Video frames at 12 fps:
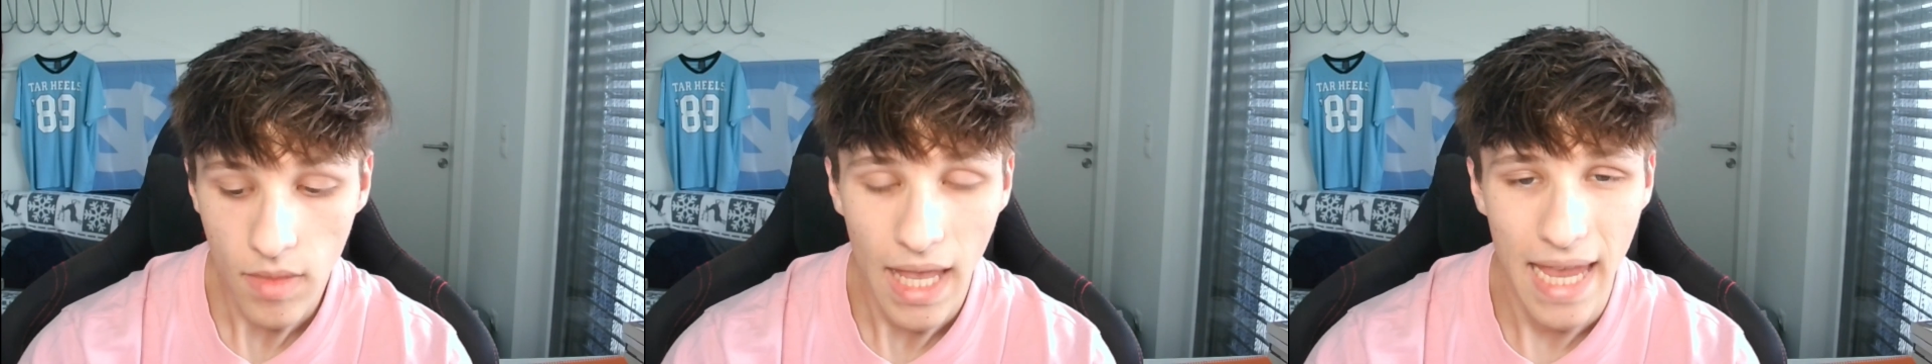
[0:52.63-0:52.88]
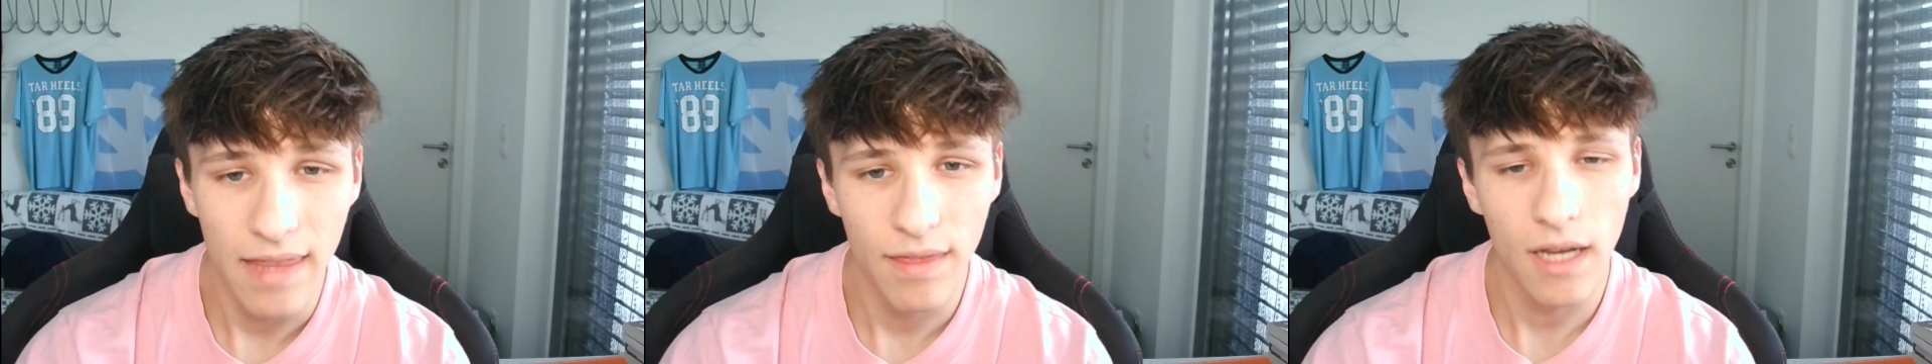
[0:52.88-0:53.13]

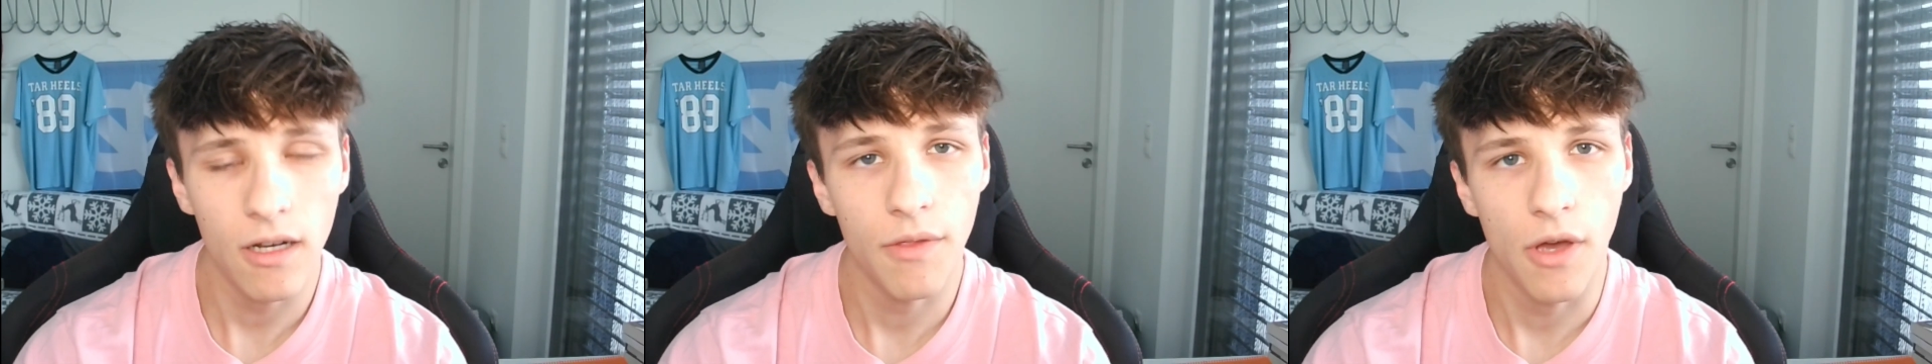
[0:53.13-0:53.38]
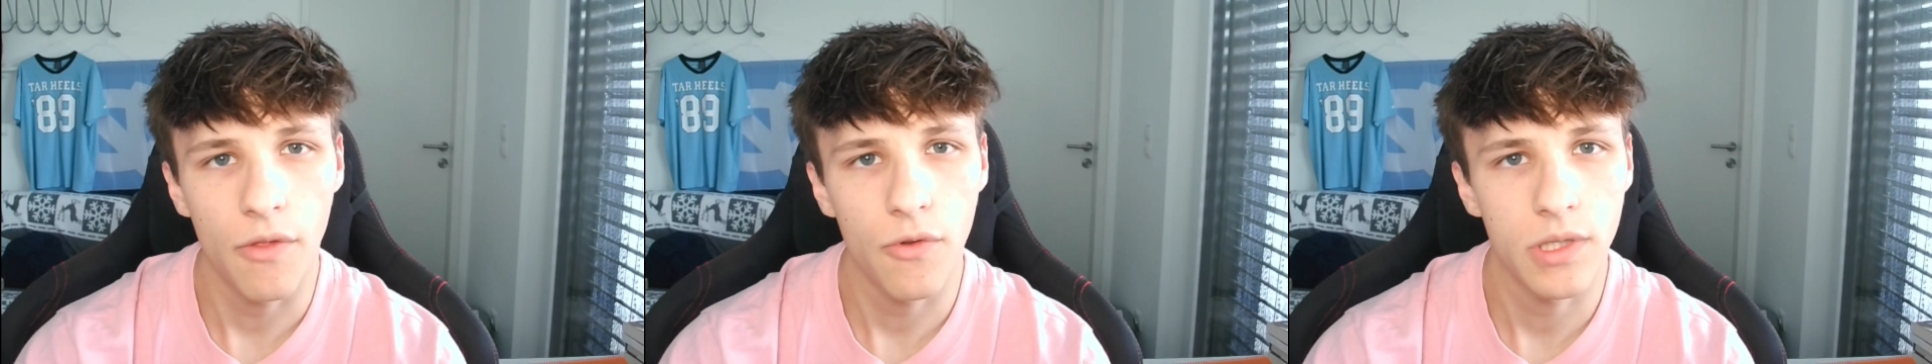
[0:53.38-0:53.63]
and then on
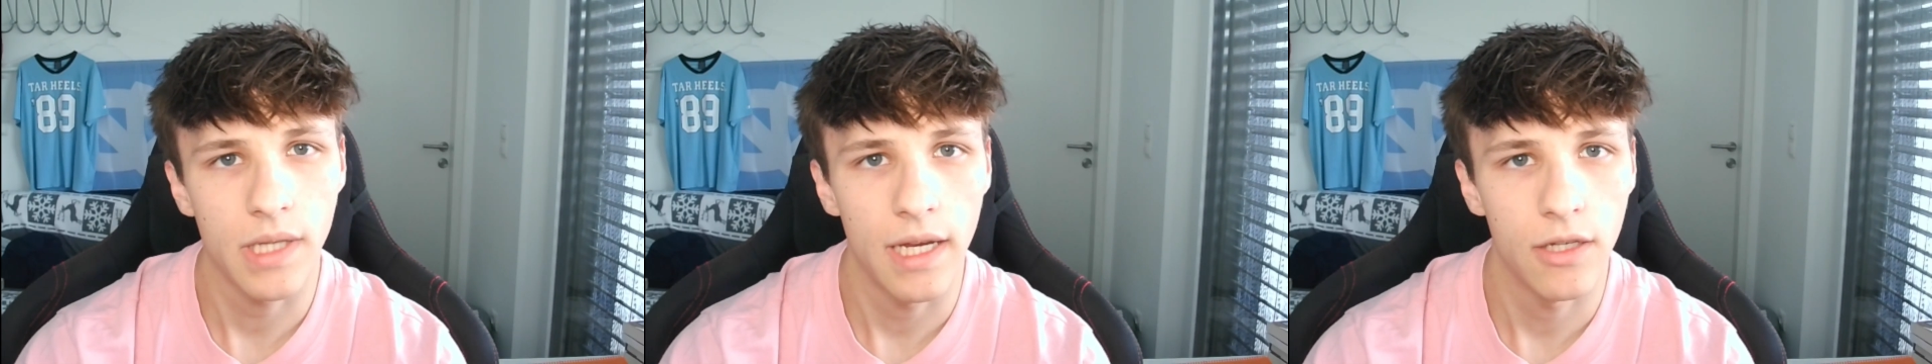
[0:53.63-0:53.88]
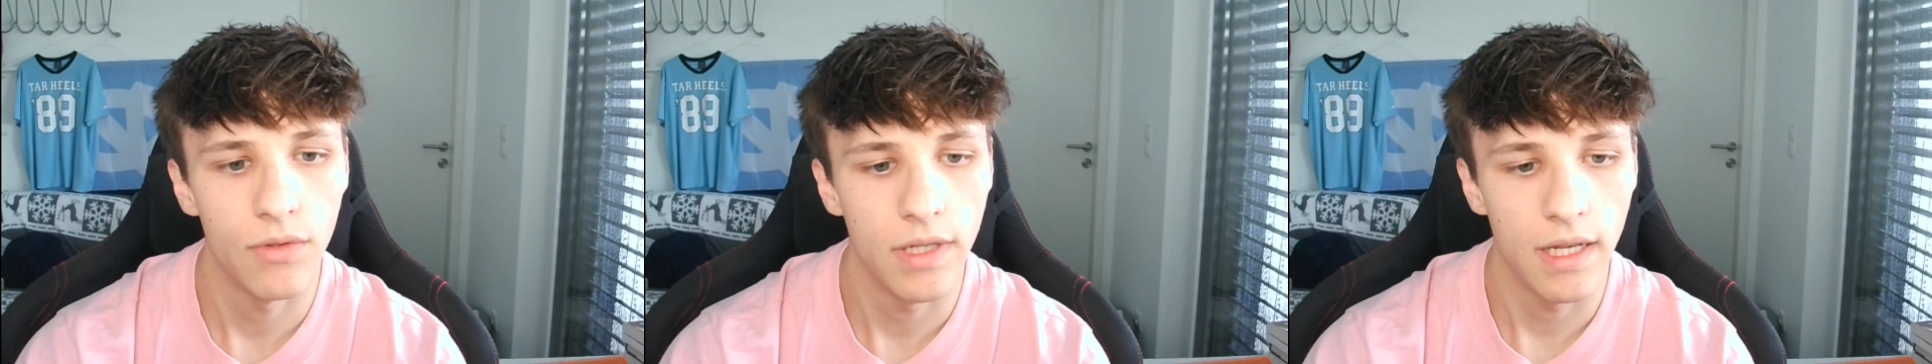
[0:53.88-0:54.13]
the other
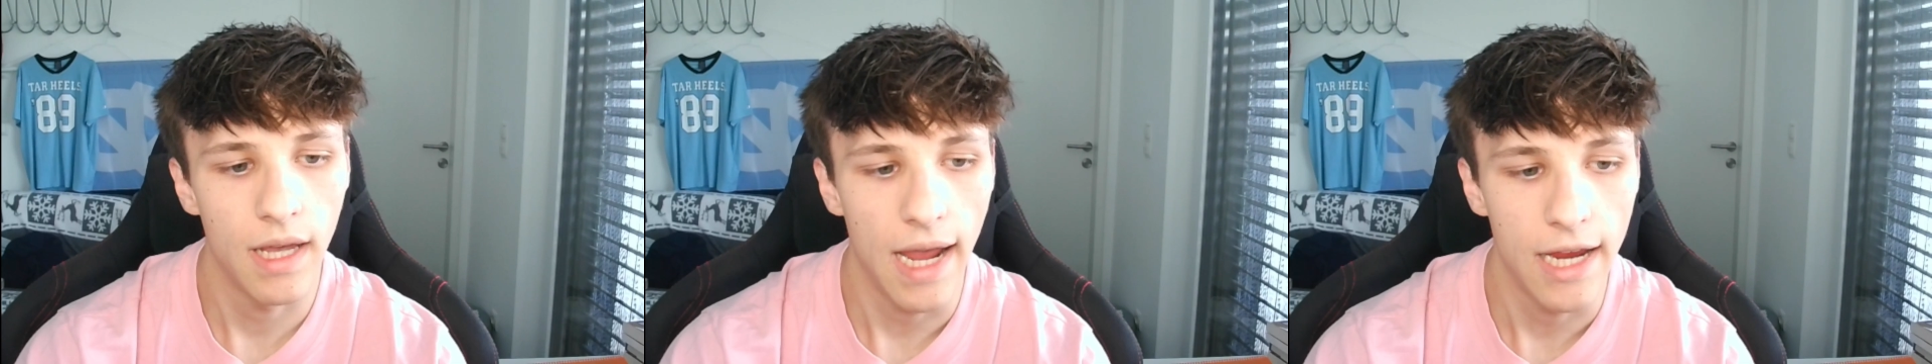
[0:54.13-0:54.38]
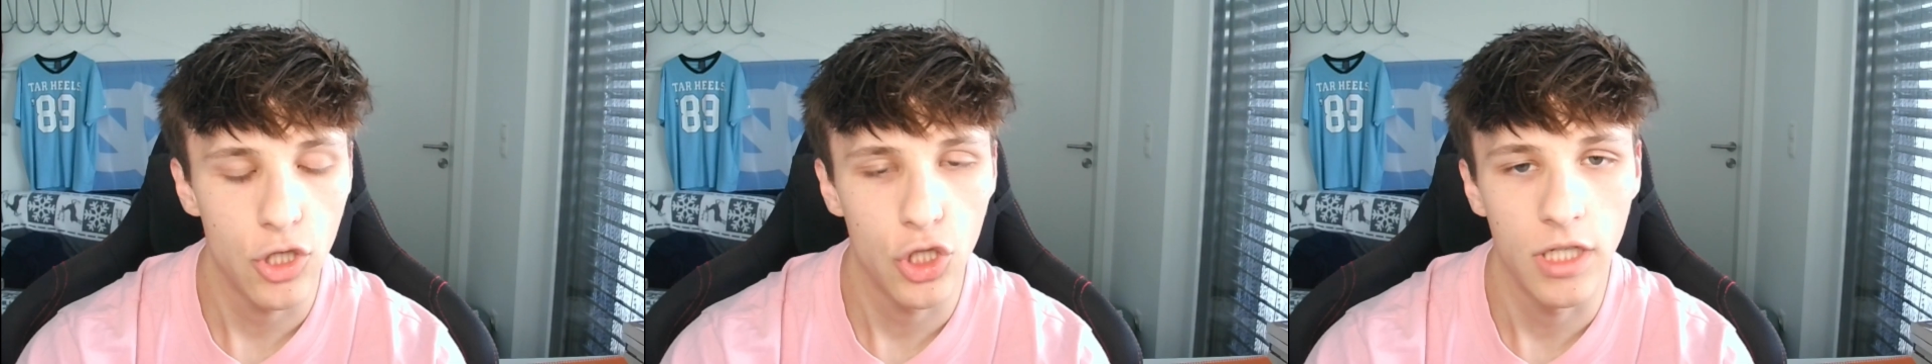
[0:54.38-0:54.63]
side, you need a
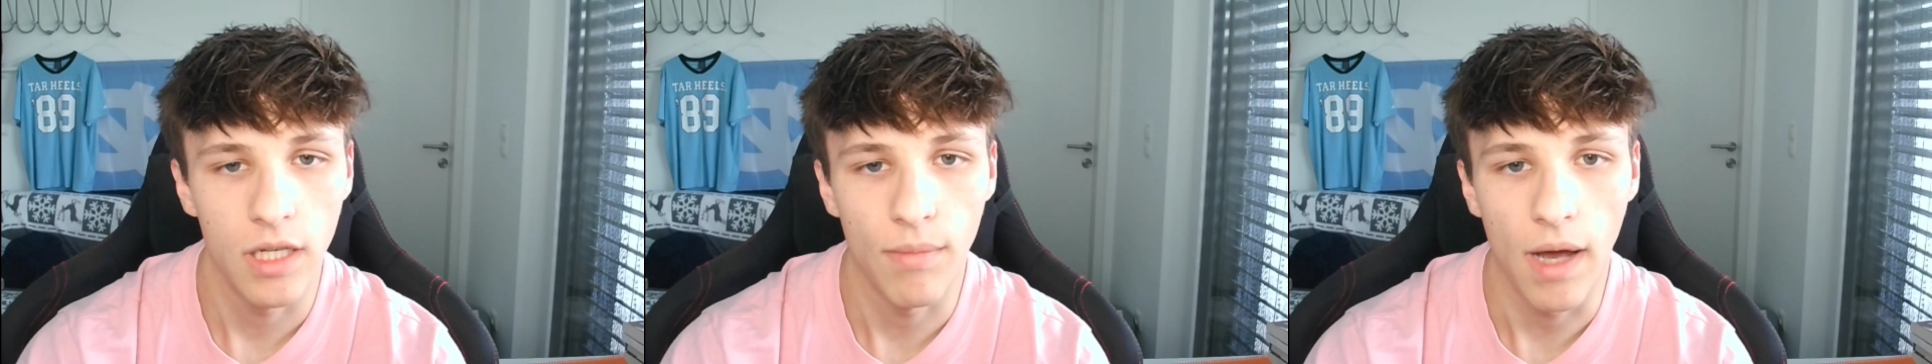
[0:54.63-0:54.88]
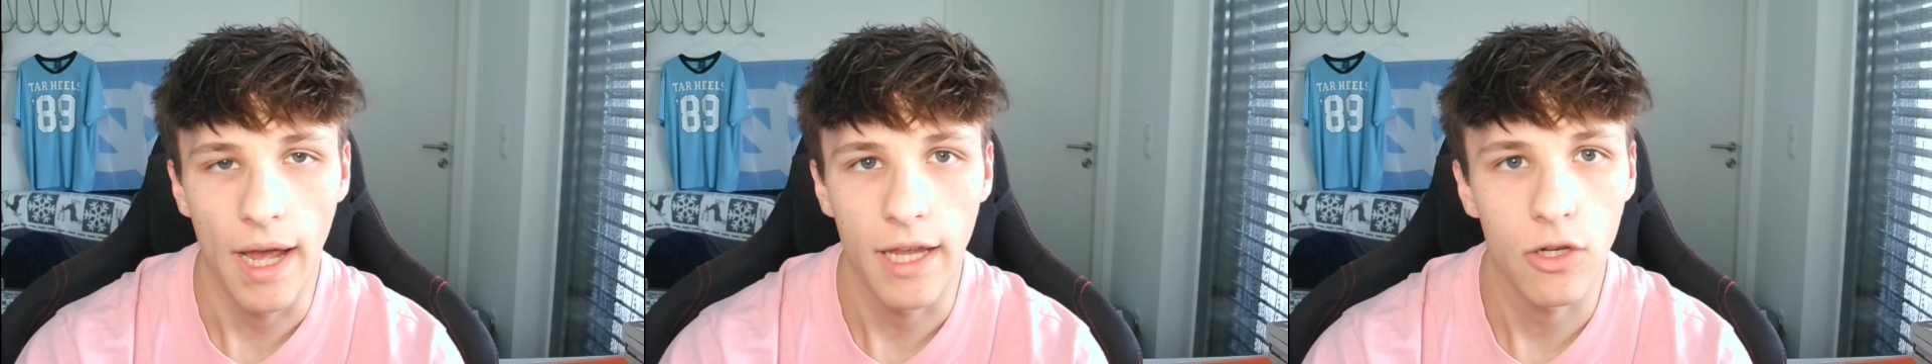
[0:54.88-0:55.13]

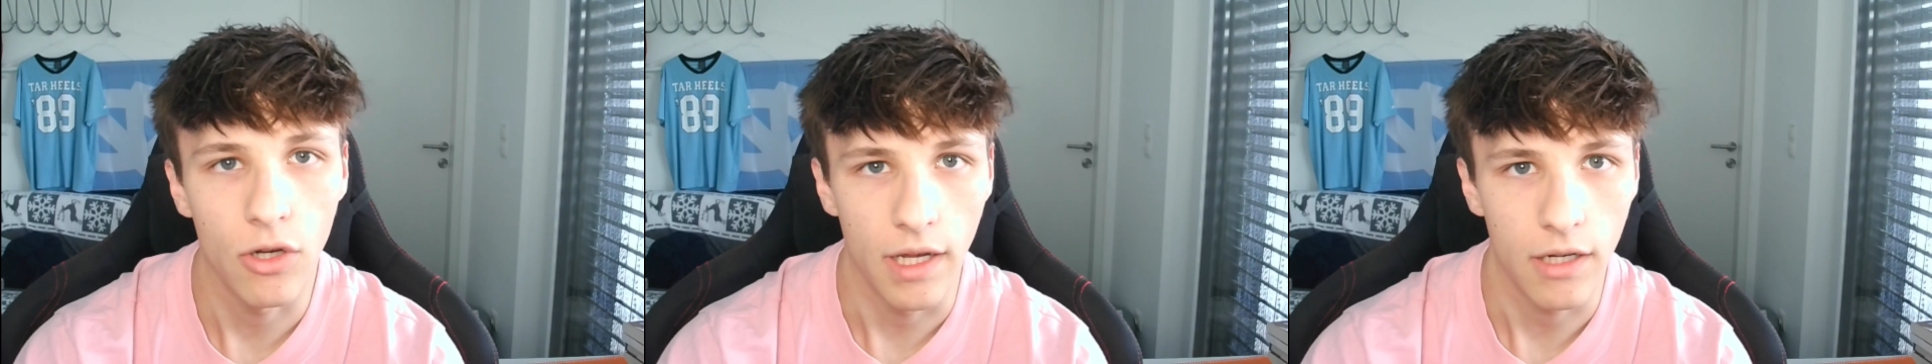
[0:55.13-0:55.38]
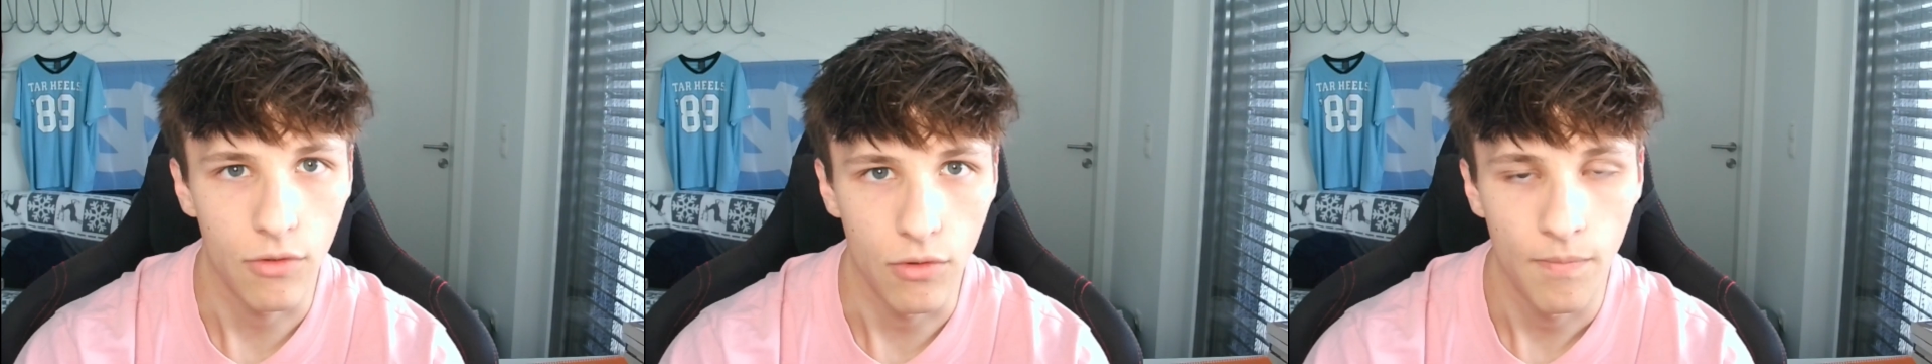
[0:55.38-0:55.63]
HDMI
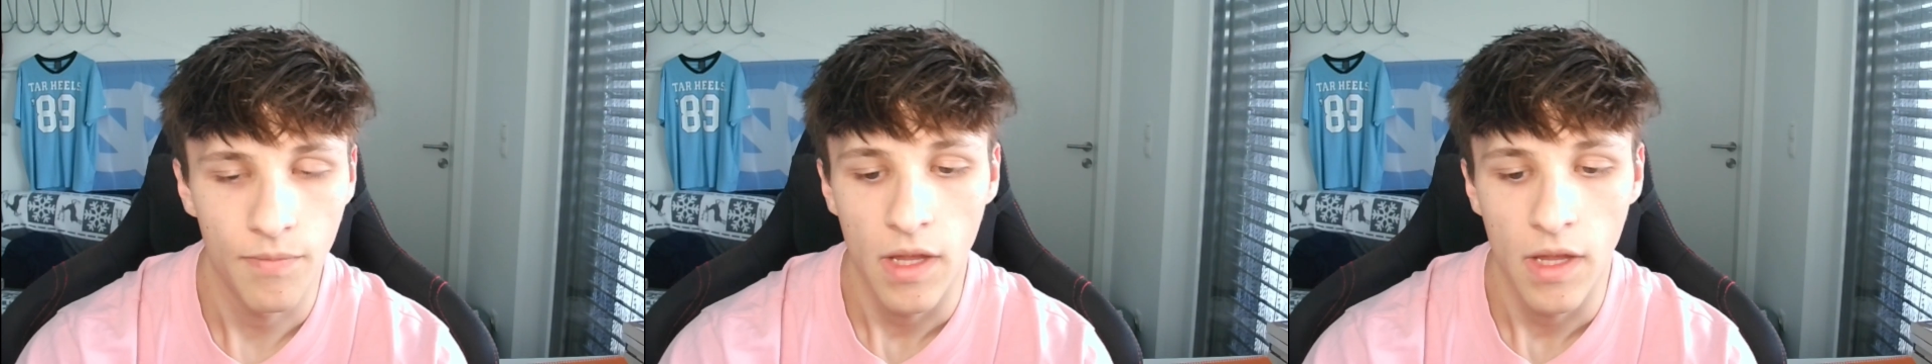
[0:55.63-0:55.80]
connector.